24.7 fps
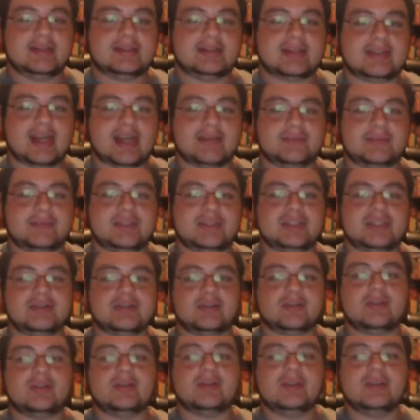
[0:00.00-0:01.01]
type
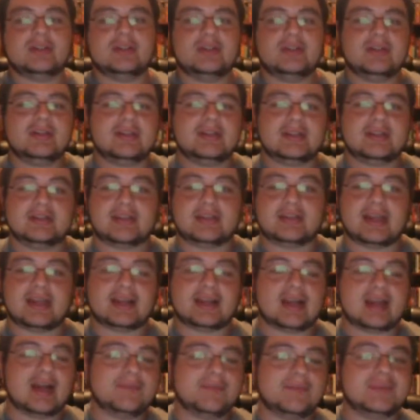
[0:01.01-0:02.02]
deal
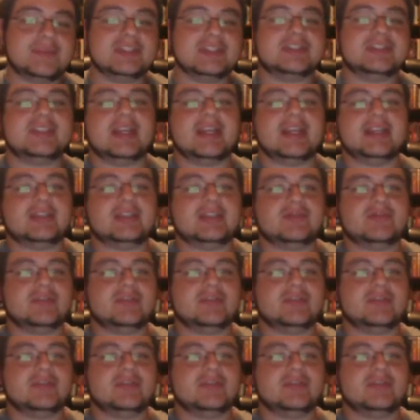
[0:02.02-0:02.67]
that compensates